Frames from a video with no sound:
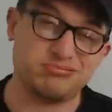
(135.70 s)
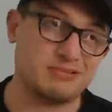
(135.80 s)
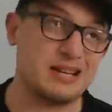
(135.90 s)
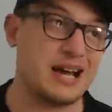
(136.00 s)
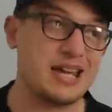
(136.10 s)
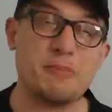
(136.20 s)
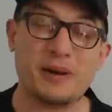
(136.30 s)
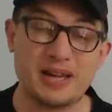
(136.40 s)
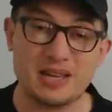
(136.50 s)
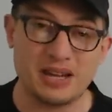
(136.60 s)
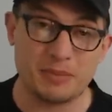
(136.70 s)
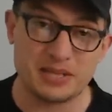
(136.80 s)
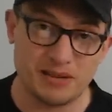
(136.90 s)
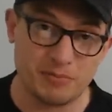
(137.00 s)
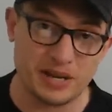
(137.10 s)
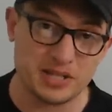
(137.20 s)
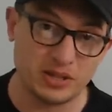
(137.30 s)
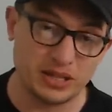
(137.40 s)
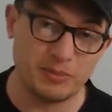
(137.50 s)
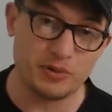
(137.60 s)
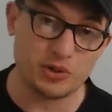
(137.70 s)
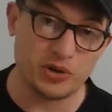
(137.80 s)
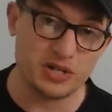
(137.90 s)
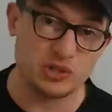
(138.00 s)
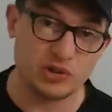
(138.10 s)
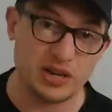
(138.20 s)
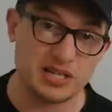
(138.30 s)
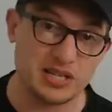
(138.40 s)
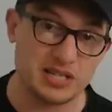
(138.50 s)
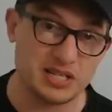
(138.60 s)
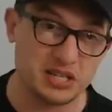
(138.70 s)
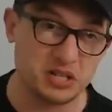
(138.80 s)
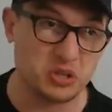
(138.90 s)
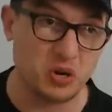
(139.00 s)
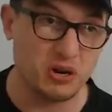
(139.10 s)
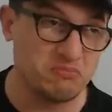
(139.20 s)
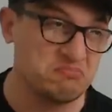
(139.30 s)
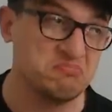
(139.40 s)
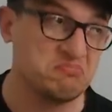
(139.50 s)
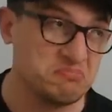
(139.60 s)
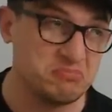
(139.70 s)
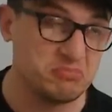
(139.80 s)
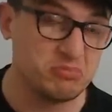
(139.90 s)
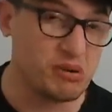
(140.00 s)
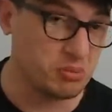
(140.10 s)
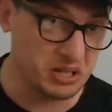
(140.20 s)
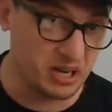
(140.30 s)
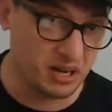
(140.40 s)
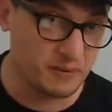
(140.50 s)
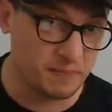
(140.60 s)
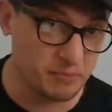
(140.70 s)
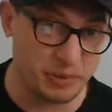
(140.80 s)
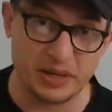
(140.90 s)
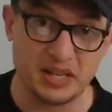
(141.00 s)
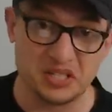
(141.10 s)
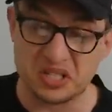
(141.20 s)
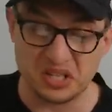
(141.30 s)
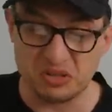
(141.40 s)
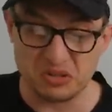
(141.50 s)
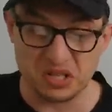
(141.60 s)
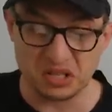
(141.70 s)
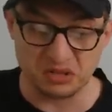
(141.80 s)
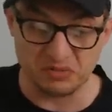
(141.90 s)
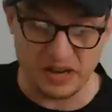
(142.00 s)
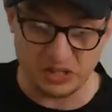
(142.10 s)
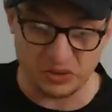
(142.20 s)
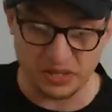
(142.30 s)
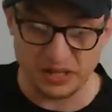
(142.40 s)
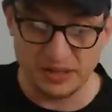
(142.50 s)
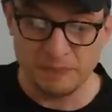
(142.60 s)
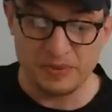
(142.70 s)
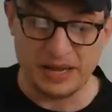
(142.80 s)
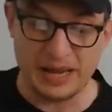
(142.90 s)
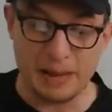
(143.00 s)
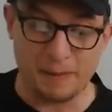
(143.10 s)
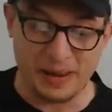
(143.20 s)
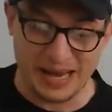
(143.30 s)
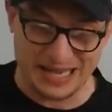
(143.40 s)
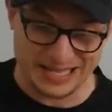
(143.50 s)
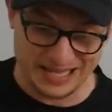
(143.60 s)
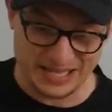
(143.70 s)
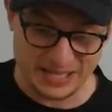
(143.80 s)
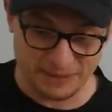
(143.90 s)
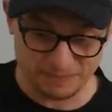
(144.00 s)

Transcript: are you picking your number 7 based on the number of tries and try assists he's going to score? Probably not, but it's just an interesting little factoid. Passes,